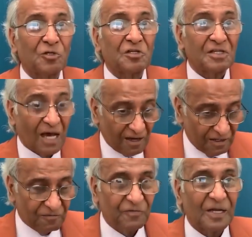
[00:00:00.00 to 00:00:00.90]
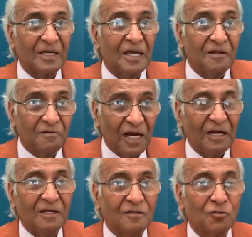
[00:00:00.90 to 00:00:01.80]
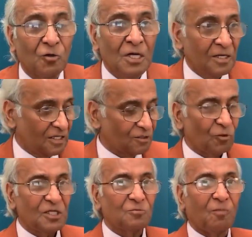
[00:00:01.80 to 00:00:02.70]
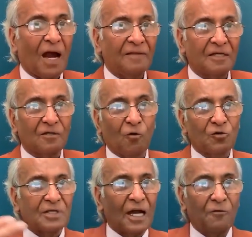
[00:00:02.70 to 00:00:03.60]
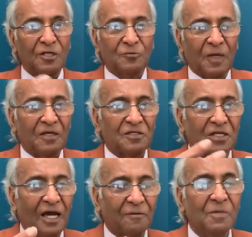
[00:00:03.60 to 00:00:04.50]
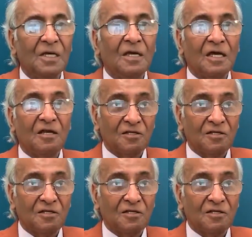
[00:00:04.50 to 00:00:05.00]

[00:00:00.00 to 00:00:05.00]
causation are in fact ingredients. So it's not this mind that goes around in space time. It